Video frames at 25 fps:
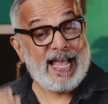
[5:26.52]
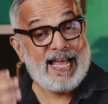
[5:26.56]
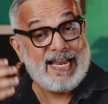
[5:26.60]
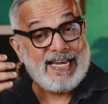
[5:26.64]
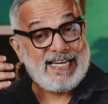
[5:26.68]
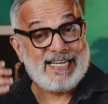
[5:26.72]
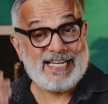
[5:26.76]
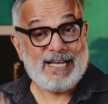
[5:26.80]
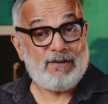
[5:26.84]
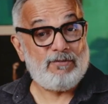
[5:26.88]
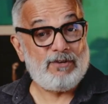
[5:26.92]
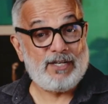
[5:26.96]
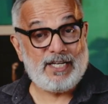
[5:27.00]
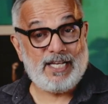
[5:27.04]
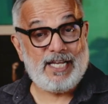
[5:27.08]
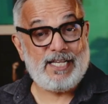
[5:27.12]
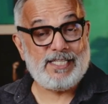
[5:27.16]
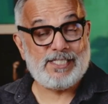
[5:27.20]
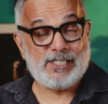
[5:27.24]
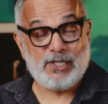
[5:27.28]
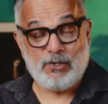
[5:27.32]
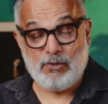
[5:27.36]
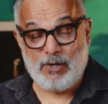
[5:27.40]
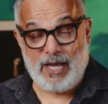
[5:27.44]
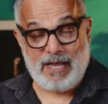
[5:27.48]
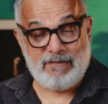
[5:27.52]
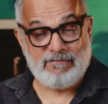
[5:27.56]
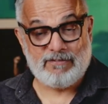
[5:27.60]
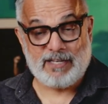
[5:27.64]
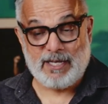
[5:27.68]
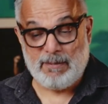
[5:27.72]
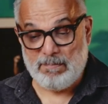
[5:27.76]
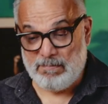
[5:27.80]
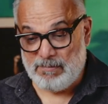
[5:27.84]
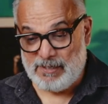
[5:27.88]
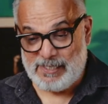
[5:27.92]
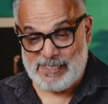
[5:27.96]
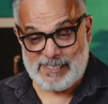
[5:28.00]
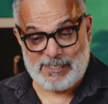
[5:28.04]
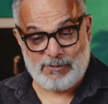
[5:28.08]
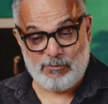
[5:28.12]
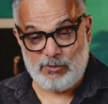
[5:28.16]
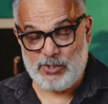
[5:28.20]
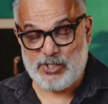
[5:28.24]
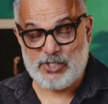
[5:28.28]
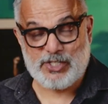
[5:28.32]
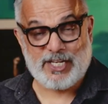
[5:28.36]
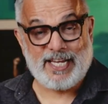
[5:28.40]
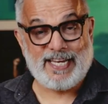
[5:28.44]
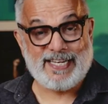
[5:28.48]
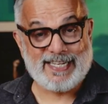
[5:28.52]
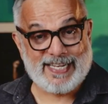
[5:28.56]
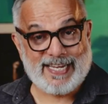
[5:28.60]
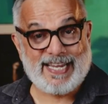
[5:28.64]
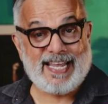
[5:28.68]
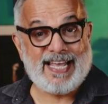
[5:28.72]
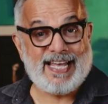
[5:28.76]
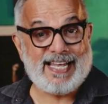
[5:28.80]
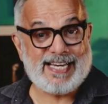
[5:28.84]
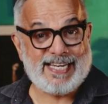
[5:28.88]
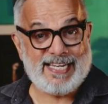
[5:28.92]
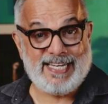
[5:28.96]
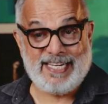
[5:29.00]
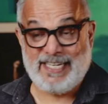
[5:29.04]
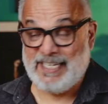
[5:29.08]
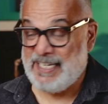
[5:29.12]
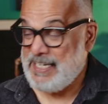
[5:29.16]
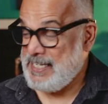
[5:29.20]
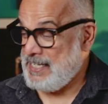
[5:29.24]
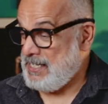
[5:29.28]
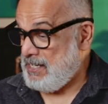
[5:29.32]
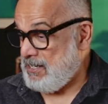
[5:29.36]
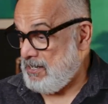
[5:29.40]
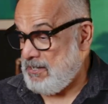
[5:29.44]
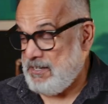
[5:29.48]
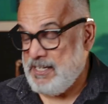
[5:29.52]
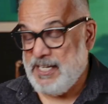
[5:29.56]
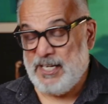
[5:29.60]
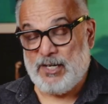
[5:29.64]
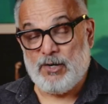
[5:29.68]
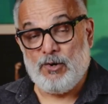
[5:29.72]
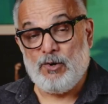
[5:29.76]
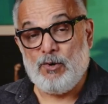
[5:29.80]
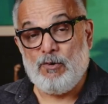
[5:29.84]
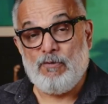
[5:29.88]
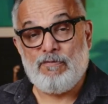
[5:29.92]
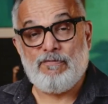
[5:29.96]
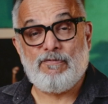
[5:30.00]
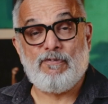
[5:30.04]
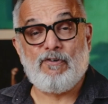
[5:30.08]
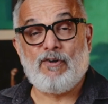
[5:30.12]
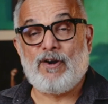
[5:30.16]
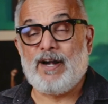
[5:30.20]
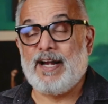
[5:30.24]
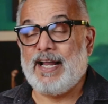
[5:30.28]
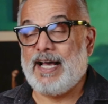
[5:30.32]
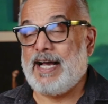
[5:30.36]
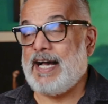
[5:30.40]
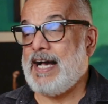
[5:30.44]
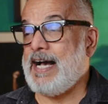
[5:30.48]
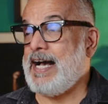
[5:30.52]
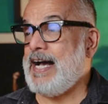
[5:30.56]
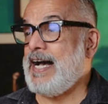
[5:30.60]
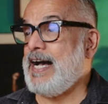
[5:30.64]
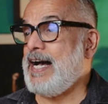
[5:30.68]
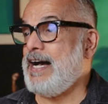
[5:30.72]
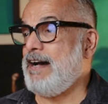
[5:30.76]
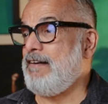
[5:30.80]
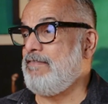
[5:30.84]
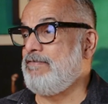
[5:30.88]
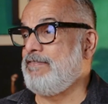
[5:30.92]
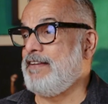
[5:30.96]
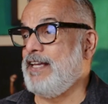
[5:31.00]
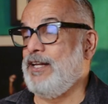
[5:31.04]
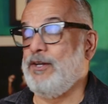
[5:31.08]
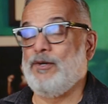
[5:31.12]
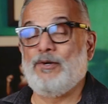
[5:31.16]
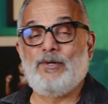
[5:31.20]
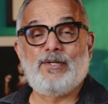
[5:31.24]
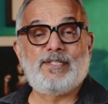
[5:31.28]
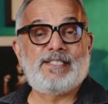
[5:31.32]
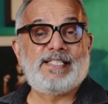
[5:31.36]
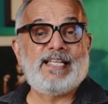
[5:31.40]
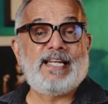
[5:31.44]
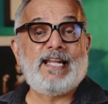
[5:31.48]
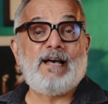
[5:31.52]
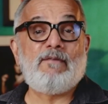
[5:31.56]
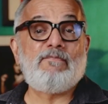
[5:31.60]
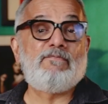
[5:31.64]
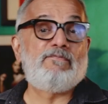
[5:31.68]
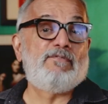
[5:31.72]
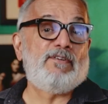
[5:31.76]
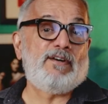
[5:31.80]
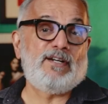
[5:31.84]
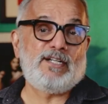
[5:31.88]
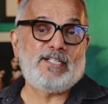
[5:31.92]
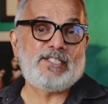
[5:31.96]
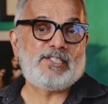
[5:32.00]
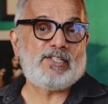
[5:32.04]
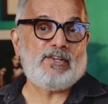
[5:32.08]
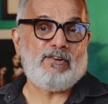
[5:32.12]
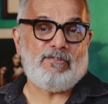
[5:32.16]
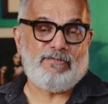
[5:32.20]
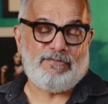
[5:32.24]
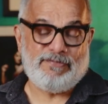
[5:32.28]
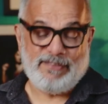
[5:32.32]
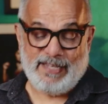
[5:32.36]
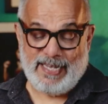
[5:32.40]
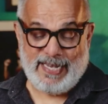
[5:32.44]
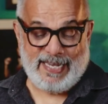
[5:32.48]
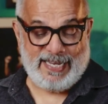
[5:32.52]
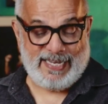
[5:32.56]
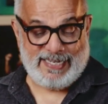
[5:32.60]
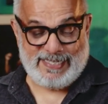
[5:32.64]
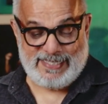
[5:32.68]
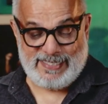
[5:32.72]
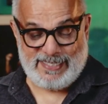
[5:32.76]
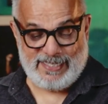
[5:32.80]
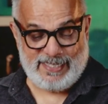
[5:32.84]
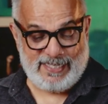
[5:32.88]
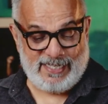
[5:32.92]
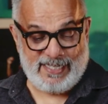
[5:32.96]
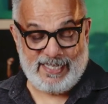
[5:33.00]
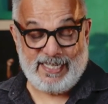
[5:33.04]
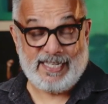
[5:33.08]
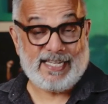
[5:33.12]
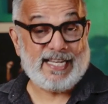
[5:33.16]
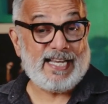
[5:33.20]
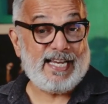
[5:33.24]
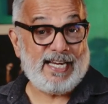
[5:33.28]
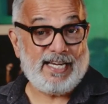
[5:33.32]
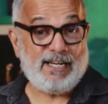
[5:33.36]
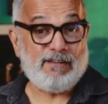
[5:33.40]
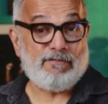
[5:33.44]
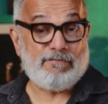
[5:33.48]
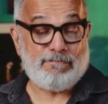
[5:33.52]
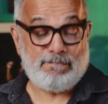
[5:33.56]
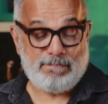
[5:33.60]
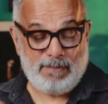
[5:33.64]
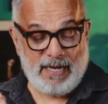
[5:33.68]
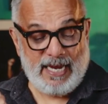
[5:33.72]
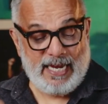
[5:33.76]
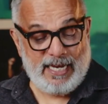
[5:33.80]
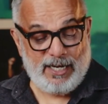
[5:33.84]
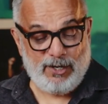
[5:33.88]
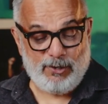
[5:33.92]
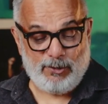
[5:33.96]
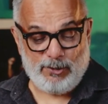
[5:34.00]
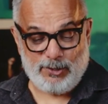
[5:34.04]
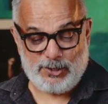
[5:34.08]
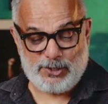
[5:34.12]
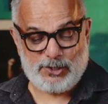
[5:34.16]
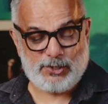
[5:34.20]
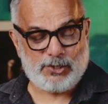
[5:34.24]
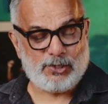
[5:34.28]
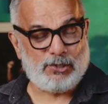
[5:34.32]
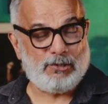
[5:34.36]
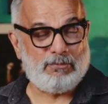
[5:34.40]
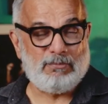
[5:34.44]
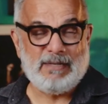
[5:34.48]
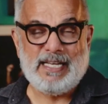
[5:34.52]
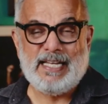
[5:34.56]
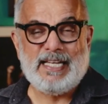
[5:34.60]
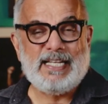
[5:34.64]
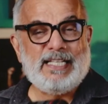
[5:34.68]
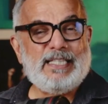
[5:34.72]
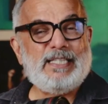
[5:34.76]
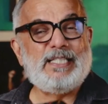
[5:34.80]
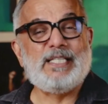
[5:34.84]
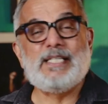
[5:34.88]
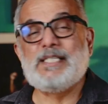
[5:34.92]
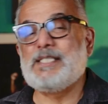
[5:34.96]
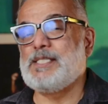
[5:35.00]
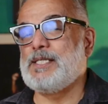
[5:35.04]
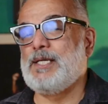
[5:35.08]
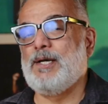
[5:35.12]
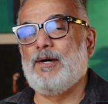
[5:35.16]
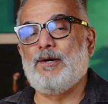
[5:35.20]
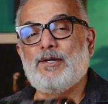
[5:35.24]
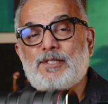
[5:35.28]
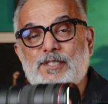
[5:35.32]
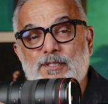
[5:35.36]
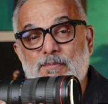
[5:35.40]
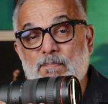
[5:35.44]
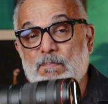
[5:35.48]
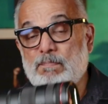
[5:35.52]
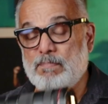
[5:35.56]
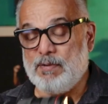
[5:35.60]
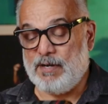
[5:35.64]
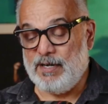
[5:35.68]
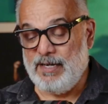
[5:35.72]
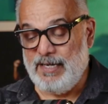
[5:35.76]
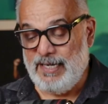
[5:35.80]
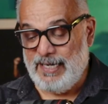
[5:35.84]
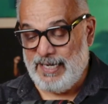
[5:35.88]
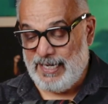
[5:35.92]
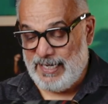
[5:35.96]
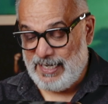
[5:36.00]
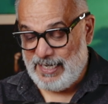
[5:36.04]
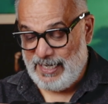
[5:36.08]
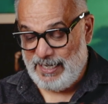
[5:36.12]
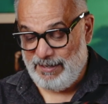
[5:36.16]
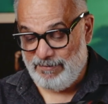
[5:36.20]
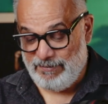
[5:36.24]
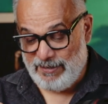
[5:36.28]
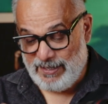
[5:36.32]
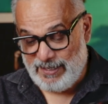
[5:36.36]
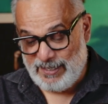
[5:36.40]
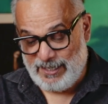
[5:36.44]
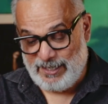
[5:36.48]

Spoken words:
And nowadays you have gimbals which can carry 4.5 kilos and upwards of that kind of payload. So this goes brilliantly well.